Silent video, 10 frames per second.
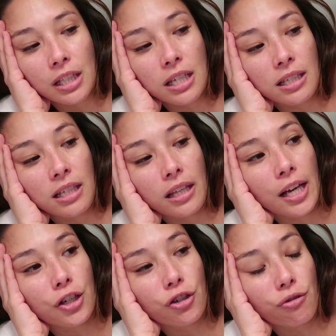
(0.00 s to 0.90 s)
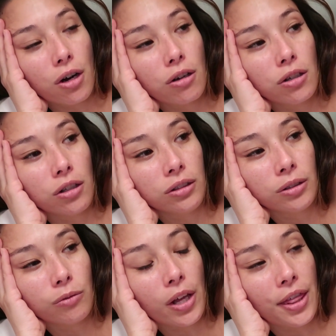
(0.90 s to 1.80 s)
to see that
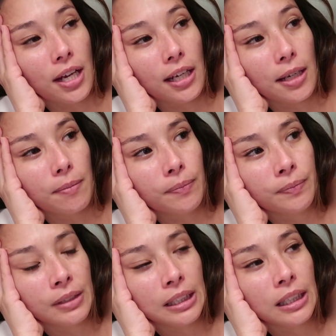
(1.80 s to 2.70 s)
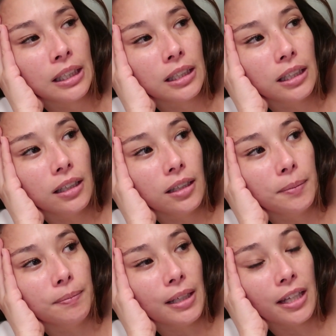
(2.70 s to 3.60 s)
struggle within him
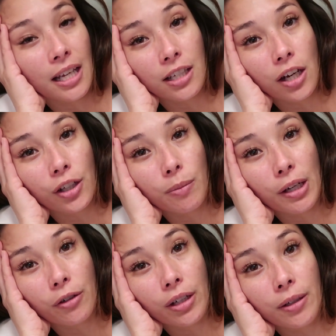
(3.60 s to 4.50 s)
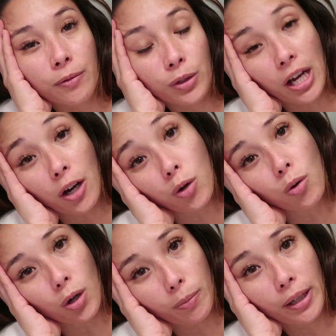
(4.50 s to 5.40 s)
in that documentary. Well, not
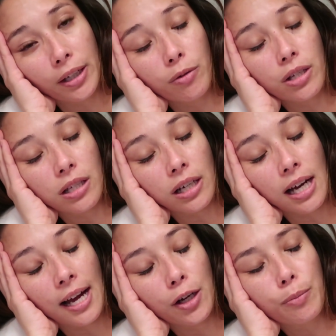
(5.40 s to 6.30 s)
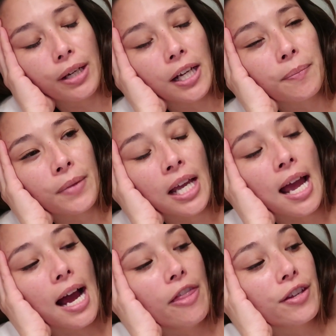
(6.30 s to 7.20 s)
cool, but it was eye-opening.
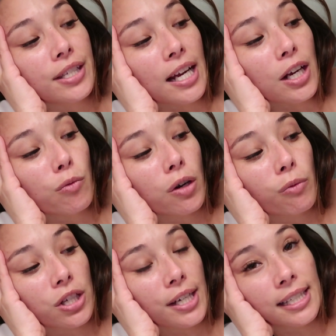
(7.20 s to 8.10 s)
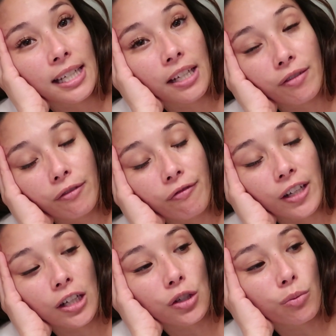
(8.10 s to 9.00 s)
And the second one, which I didn't even
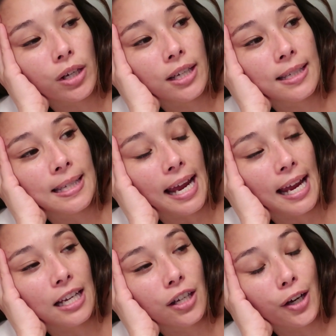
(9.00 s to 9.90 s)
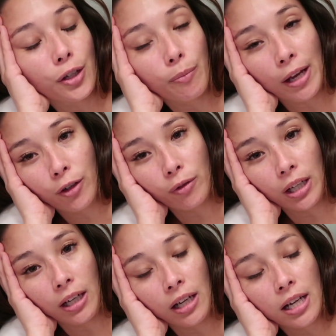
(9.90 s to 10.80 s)
finish, was a
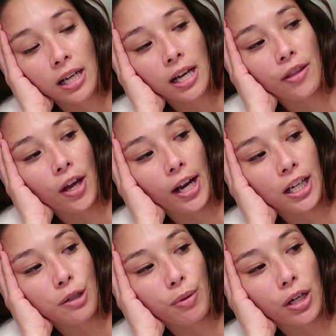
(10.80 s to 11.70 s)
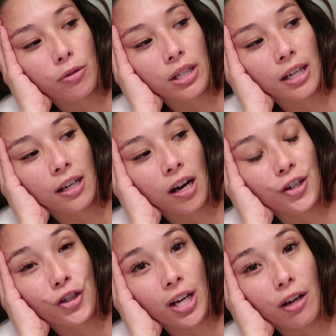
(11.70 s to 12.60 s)
documentary that HBO did
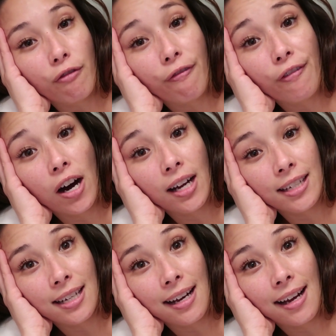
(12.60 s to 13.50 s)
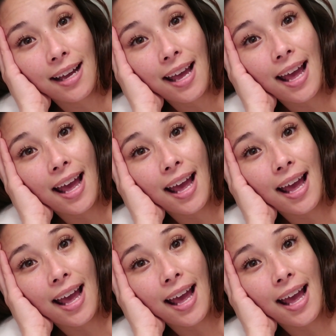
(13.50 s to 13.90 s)
on Jane Fonda.